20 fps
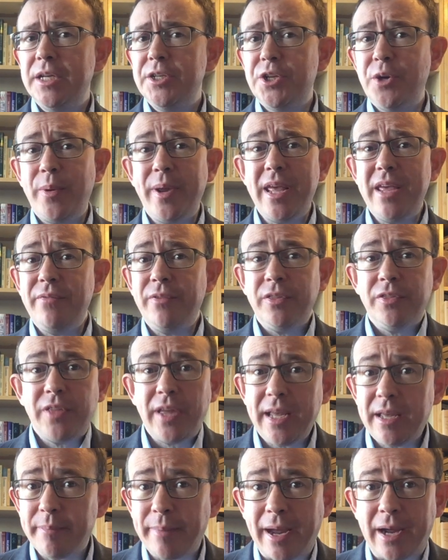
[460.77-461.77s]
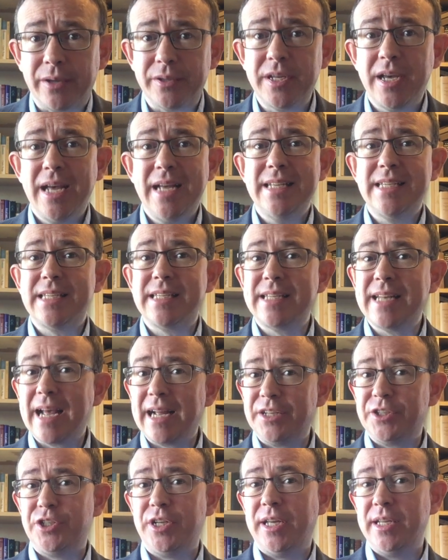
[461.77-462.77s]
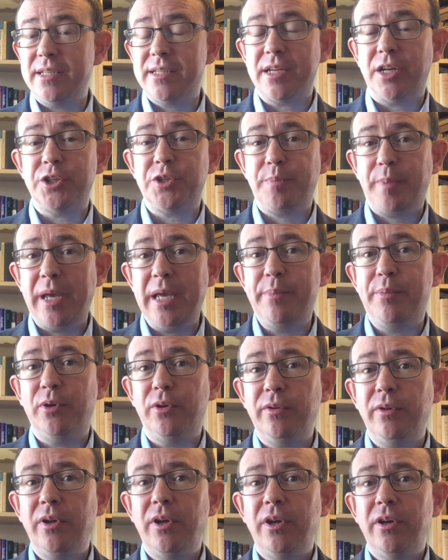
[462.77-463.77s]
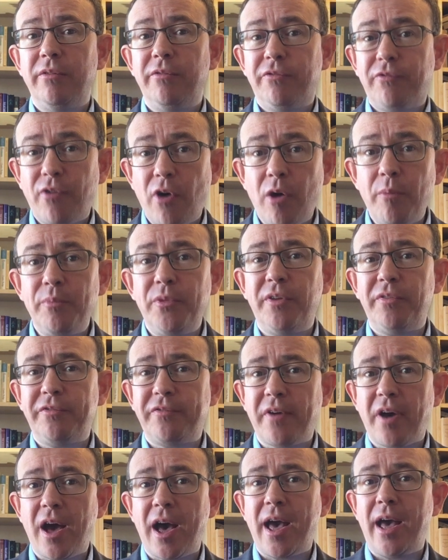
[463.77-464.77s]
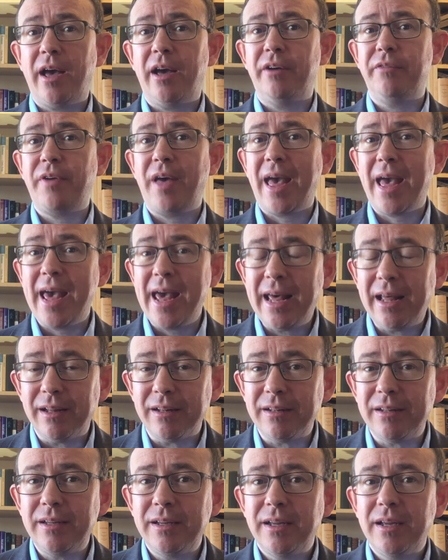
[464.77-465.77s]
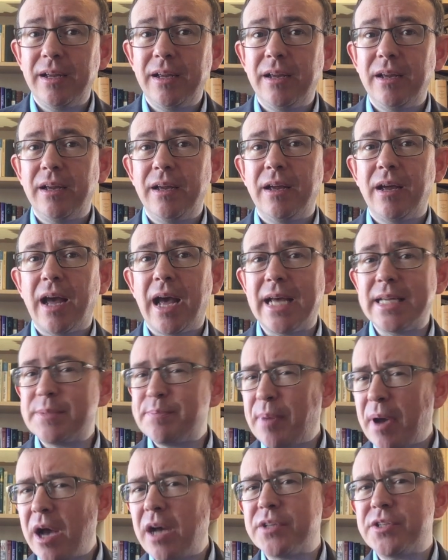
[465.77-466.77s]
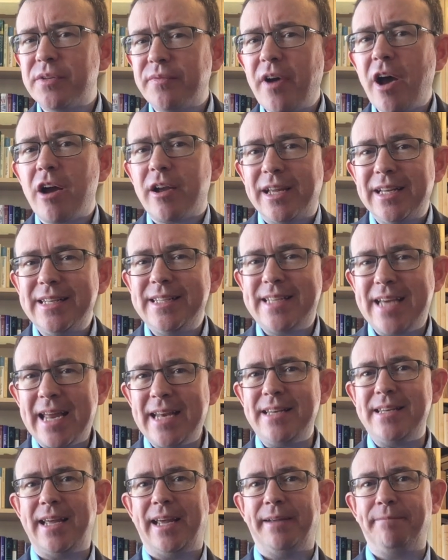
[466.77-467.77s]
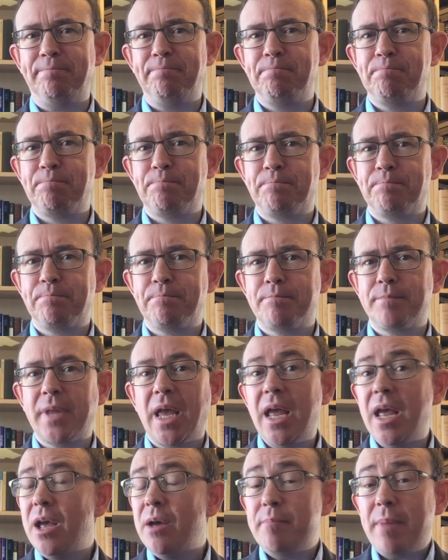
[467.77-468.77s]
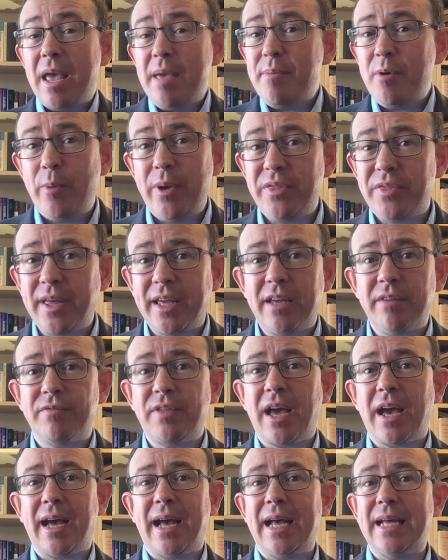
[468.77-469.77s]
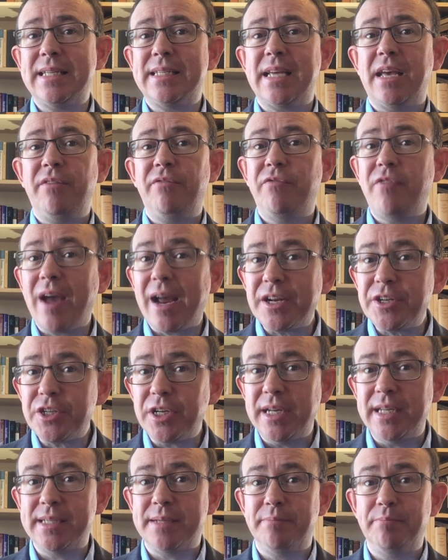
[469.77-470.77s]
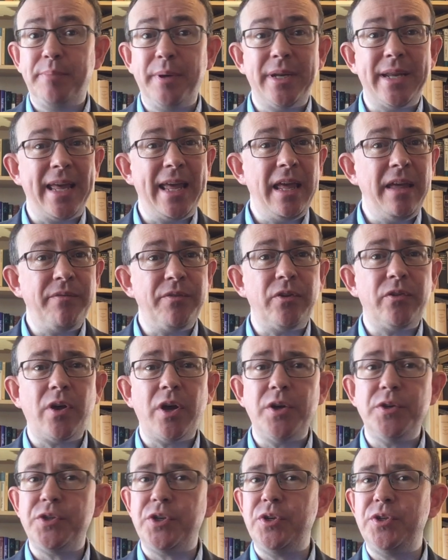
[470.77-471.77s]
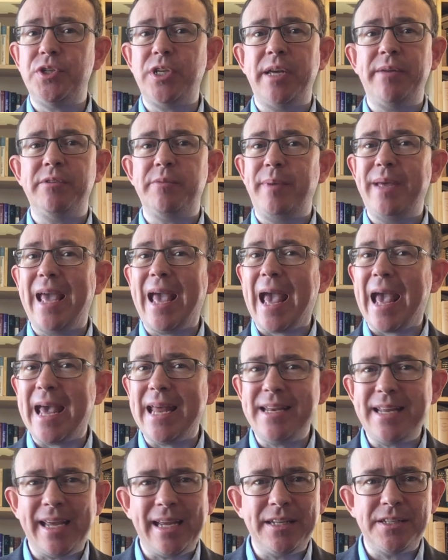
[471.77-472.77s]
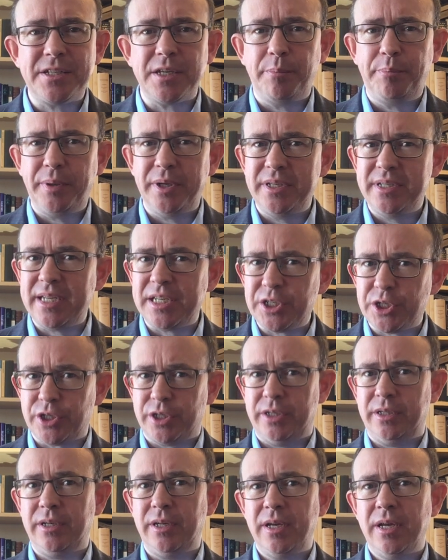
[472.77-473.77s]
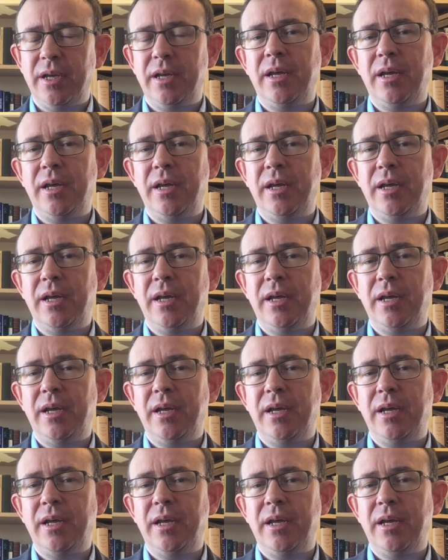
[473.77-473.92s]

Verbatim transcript: Do we even think about snatching such people from the fire of hell as part of our contending? Maybe we think of that as evangelism, but even those who seem to be heading to perdition